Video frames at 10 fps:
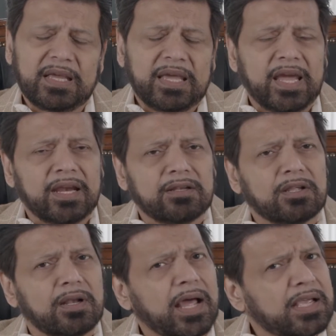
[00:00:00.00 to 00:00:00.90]
And the
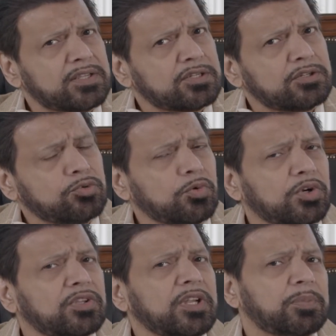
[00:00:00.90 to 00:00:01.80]
last 2 or
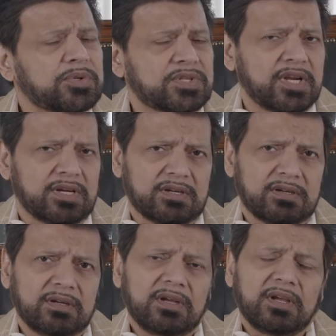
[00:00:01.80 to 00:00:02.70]
3%
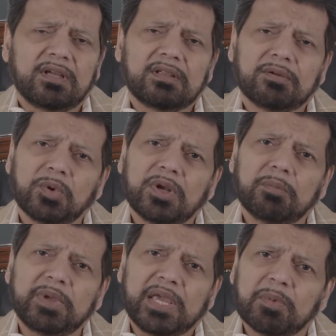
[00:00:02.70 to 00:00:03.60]
will
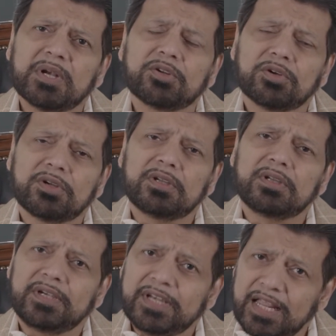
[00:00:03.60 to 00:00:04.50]
be able to
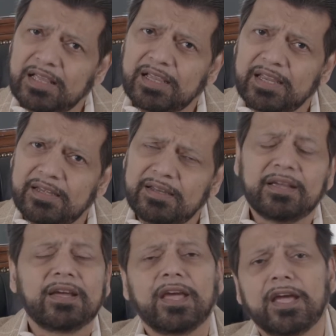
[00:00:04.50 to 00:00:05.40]
delegate
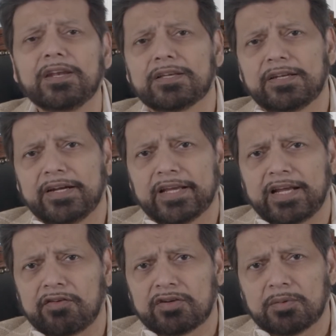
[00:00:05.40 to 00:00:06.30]
and create
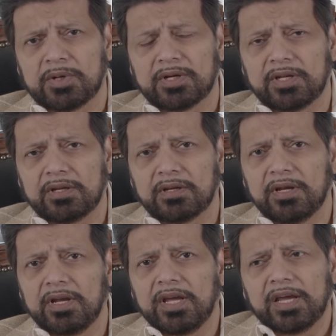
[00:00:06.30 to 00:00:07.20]
accountability.
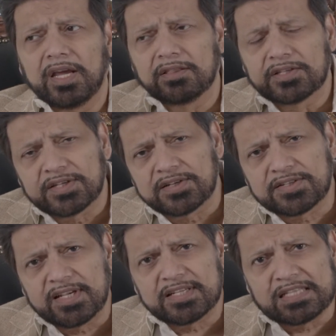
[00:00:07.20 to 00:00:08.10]
And the
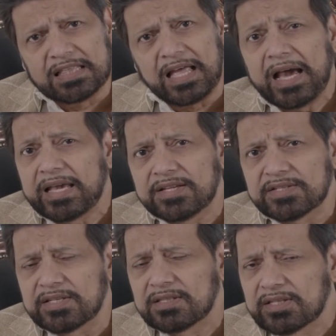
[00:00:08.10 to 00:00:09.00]
success lies
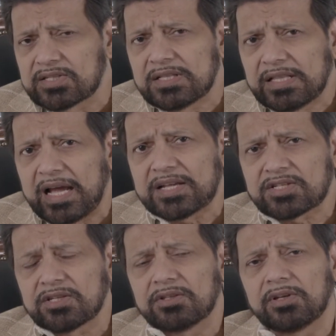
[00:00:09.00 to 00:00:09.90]
in this
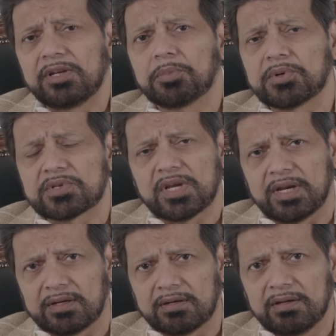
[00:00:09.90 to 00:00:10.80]
last 3%
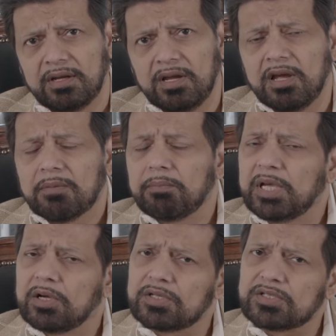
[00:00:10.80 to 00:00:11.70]

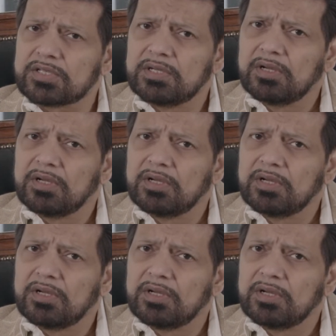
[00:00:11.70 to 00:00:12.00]
because